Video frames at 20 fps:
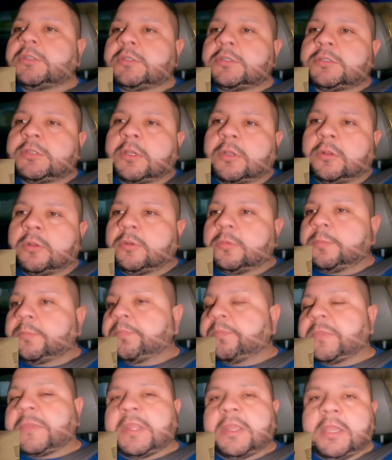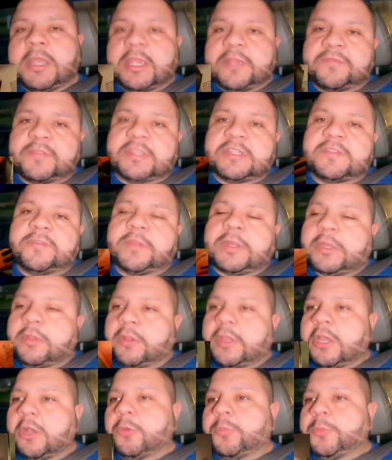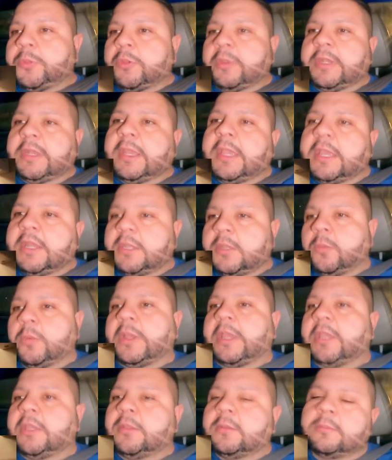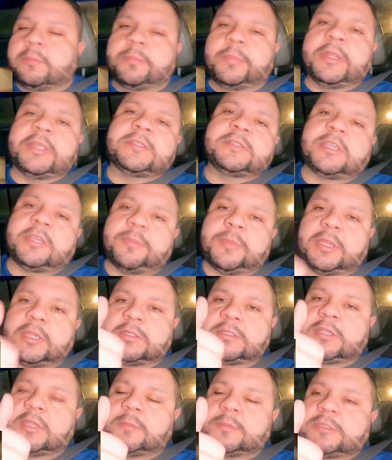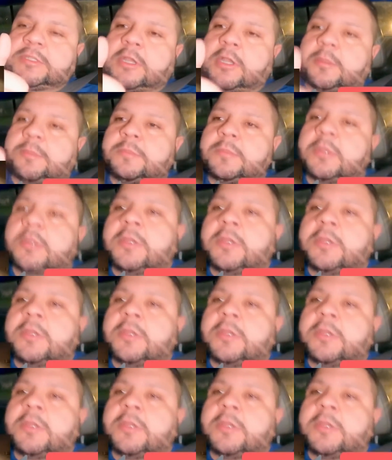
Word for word: so if this video helped you in any way please give me a thumbs up